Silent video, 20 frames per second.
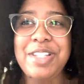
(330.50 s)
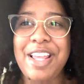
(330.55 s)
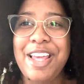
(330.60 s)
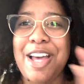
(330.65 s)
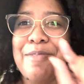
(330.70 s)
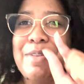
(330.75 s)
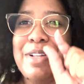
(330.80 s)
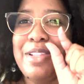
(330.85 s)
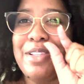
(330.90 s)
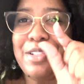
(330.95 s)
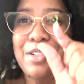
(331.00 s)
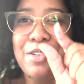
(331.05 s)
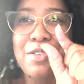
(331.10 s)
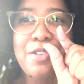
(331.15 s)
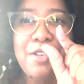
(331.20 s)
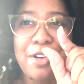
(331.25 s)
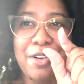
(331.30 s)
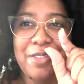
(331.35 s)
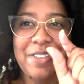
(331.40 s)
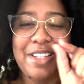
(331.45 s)
I'm a little
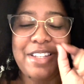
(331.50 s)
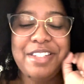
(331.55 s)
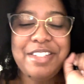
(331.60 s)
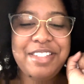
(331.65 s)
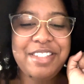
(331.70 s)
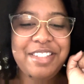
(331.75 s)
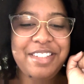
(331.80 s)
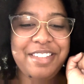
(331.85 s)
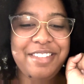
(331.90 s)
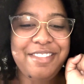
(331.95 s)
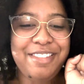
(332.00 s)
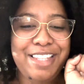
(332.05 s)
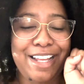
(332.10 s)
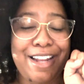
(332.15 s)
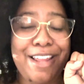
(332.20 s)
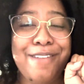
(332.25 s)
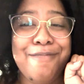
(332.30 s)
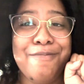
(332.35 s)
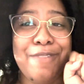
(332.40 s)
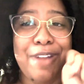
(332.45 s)
nervous that
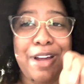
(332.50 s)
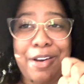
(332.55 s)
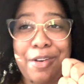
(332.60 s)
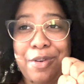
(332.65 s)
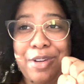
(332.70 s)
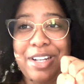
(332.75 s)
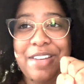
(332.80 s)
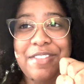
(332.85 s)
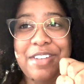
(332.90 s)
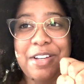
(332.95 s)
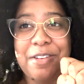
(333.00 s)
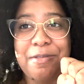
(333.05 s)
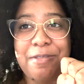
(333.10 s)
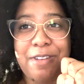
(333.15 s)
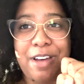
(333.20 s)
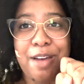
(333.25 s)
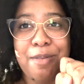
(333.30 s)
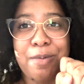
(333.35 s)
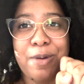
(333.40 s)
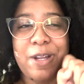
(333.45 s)
I'm not going to have enough
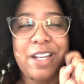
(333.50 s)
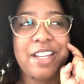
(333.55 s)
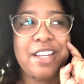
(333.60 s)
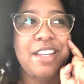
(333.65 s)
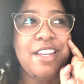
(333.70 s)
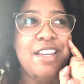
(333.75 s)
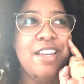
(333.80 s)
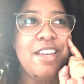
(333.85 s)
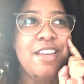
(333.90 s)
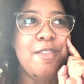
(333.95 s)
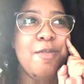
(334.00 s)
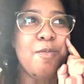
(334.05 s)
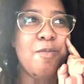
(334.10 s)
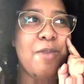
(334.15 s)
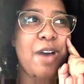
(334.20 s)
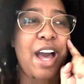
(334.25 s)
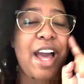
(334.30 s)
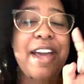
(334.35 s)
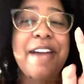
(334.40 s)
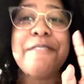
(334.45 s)
fabric.
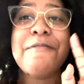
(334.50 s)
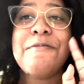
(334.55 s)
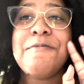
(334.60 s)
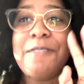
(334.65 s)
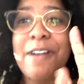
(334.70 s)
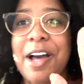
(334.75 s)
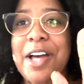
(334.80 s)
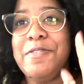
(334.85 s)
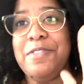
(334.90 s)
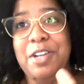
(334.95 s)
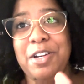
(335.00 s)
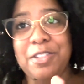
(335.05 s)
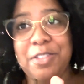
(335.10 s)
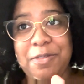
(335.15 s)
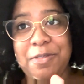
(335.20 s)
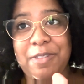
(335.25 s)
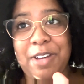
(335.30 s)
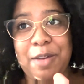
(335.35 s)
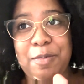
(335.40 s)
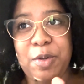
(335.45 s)
I have 5 yards of
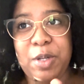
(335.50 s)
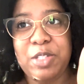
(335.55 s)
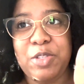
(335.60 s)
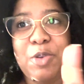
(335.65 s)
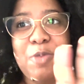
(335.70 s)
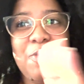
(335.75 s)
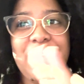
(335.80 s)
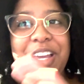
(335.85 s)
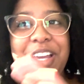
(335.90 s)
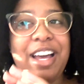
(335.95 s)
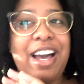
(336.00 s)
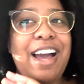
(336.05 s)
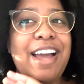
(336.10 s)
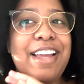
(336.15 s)
fabric, so I'm like, I